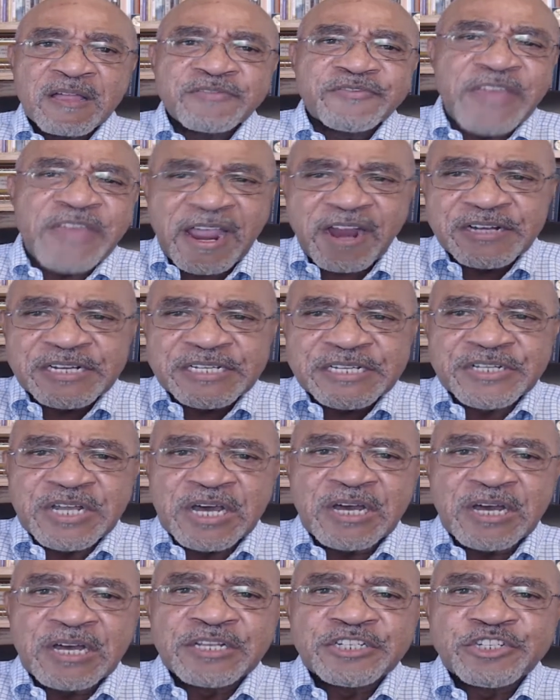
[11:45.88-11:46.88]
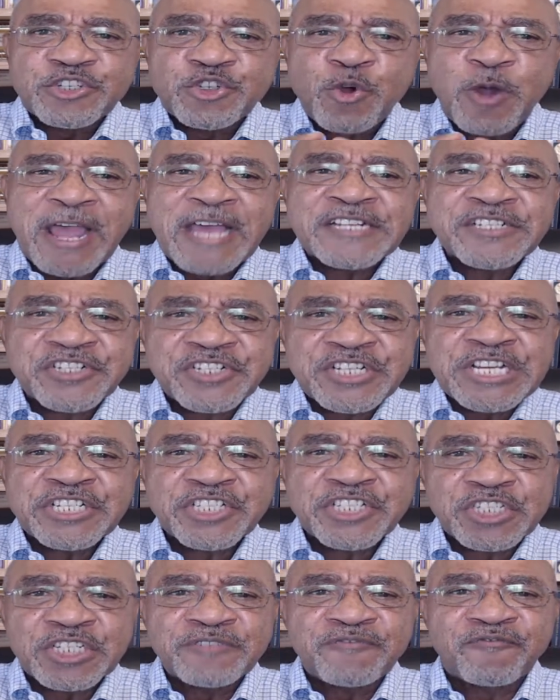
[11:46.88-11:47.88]
There is a
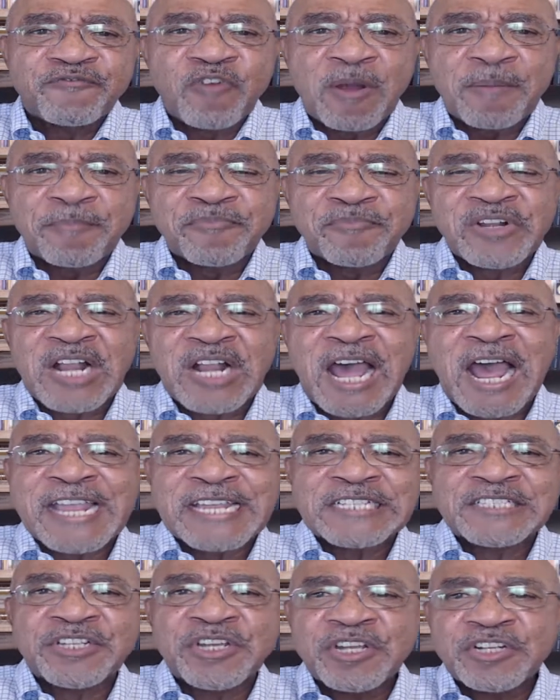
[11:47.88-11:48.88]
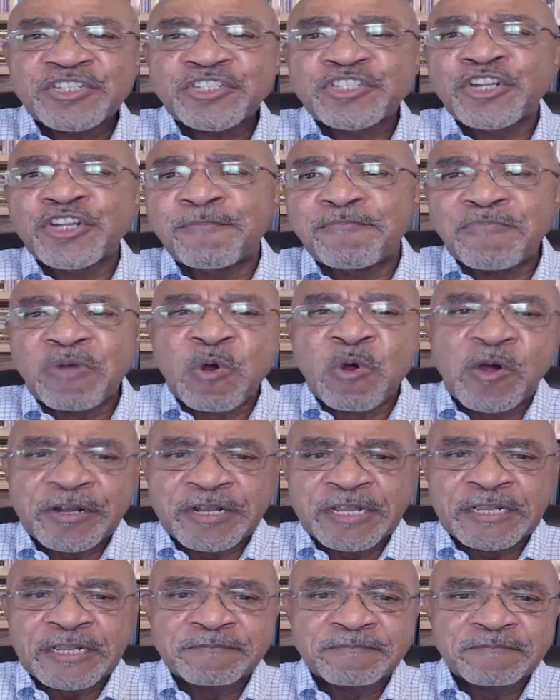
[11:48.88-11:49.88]
transition from night to
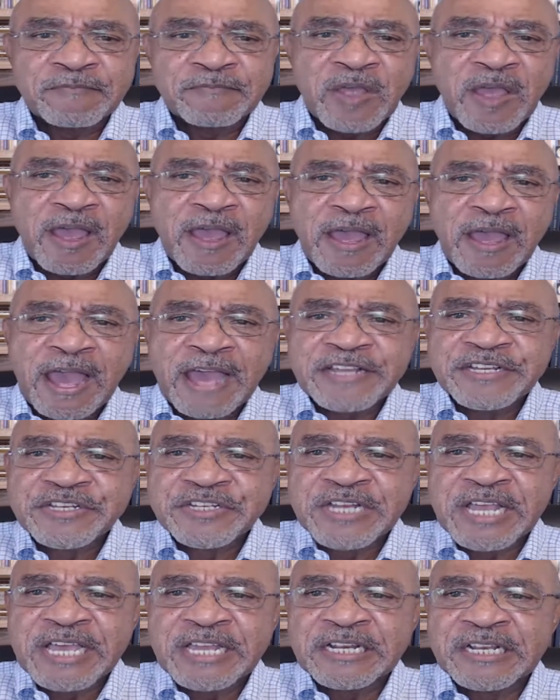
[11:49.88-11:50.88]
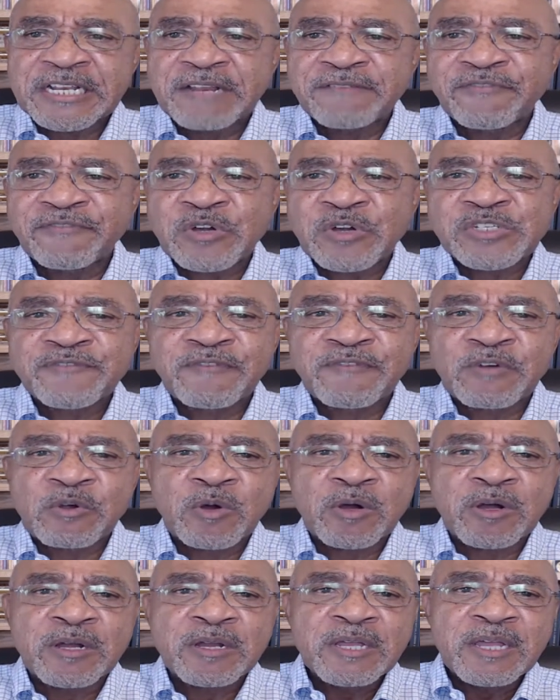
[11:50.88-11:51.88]
morning, as stated in verse
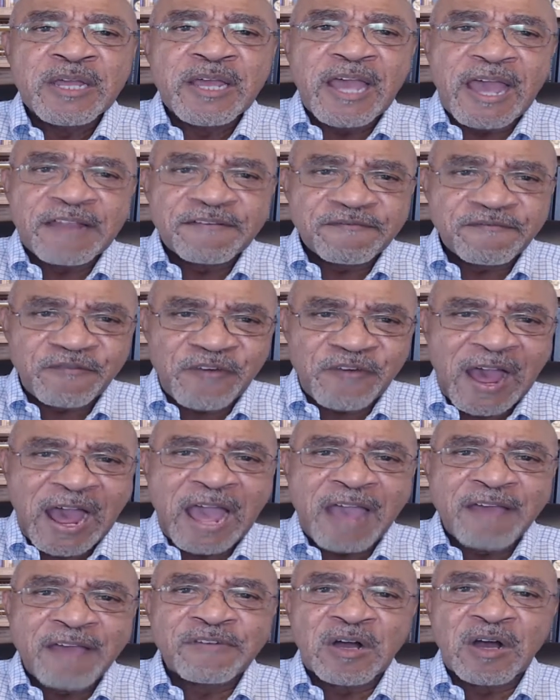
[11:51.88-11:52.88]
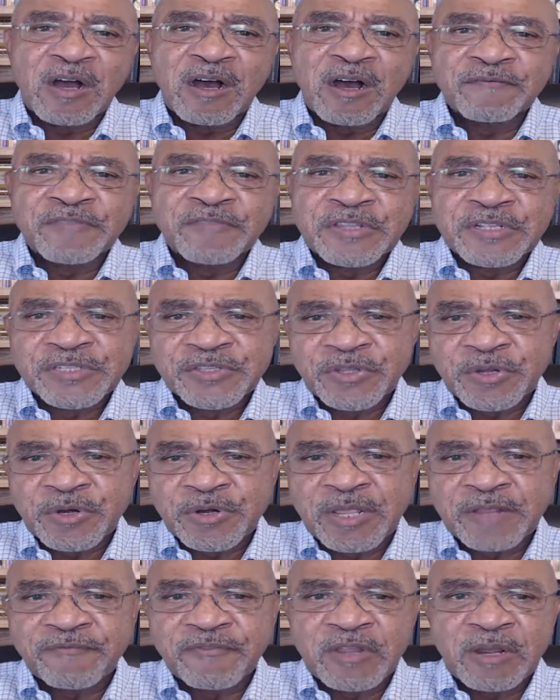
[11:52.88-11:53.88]
4 and 5 of the
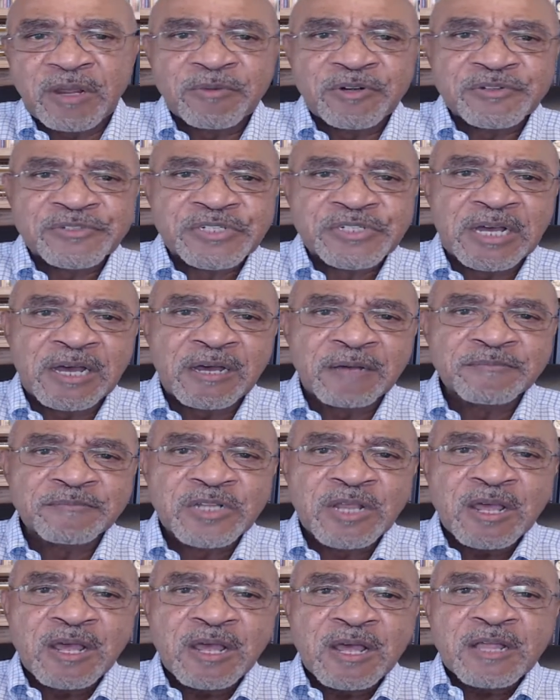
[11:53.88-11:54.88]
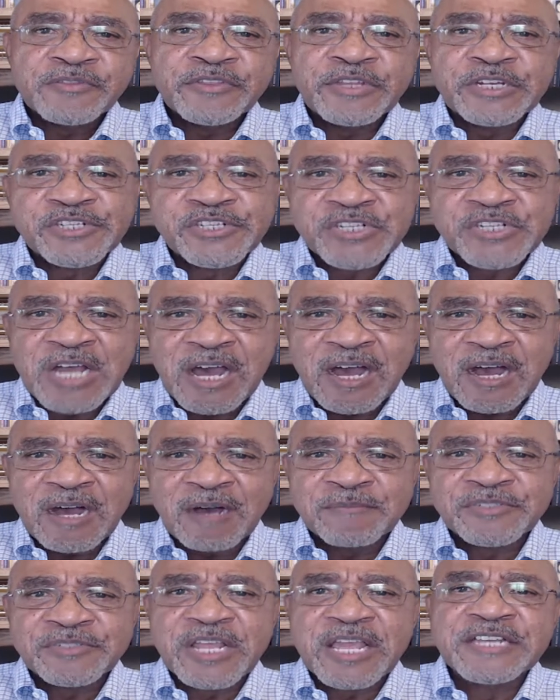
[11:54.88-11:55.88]
30th number of Psalms. The
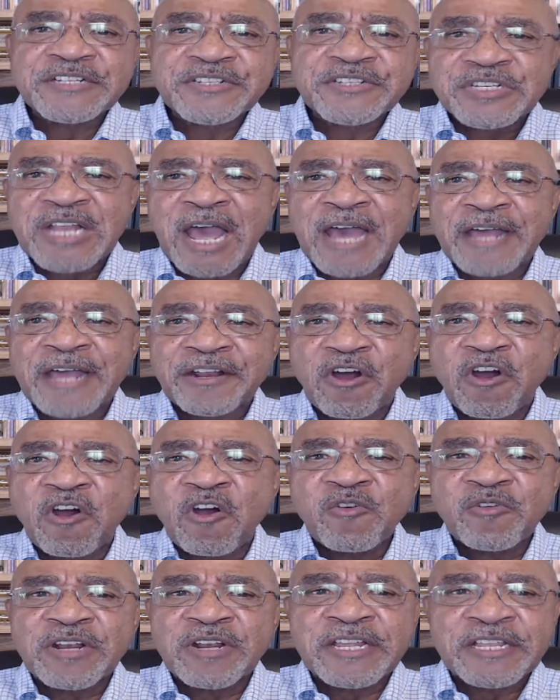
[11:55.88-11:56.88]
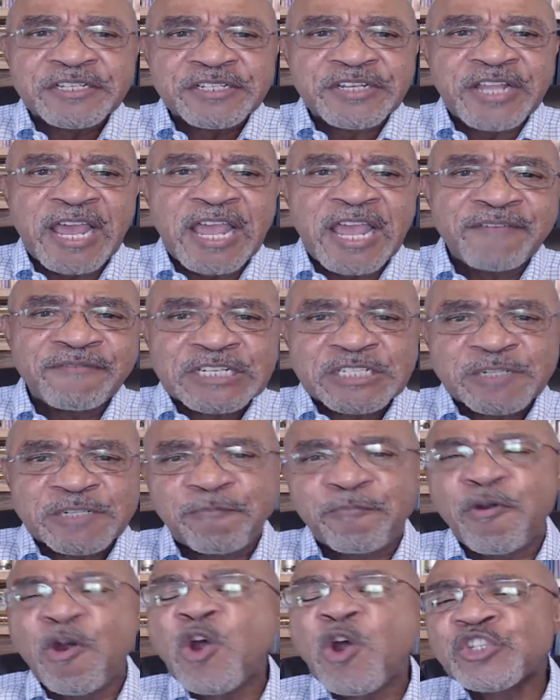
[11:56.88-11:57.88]
Psalms is not only David's
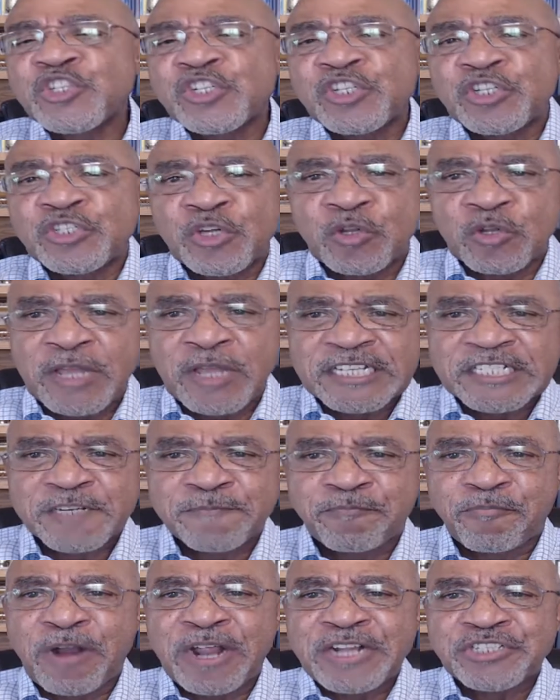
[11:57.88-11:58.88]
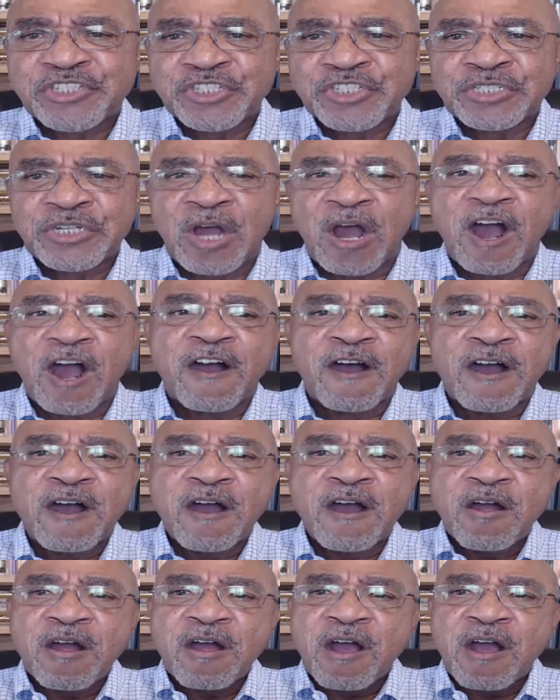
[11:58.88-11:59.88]
personal expression of
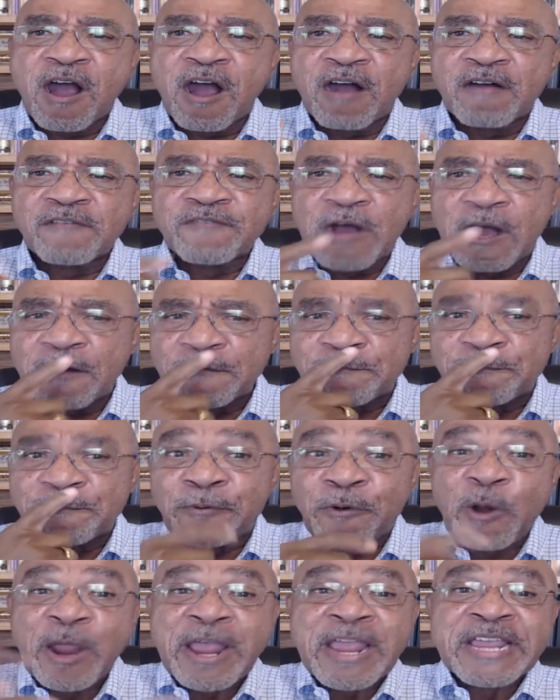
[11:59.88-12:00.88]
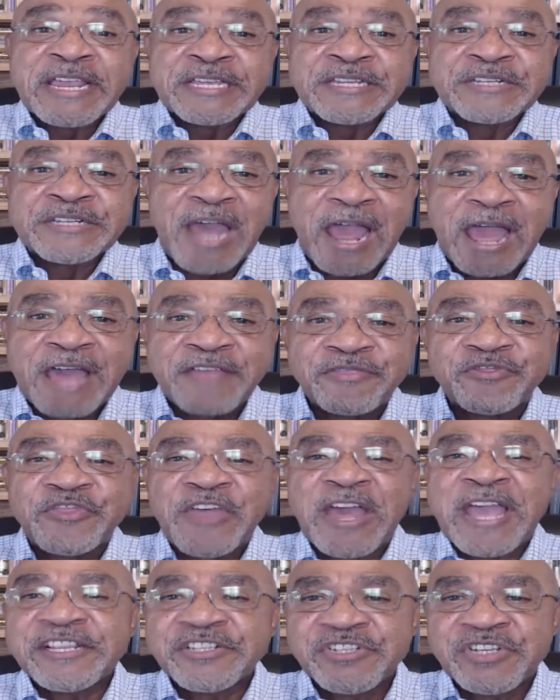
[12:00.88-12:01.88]
of, of praise and
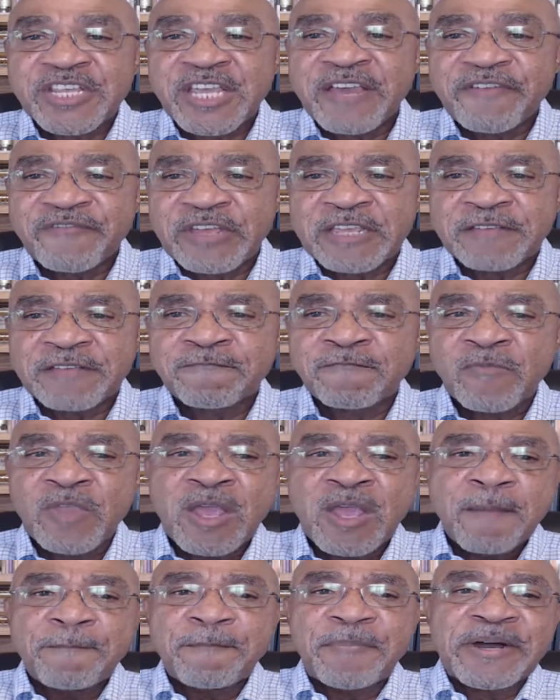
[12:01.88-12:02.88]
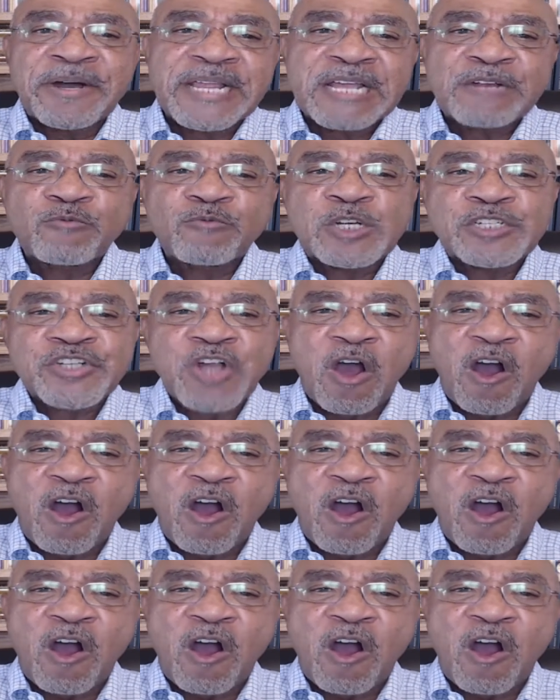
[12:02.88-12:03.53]
thanksgiving, but it was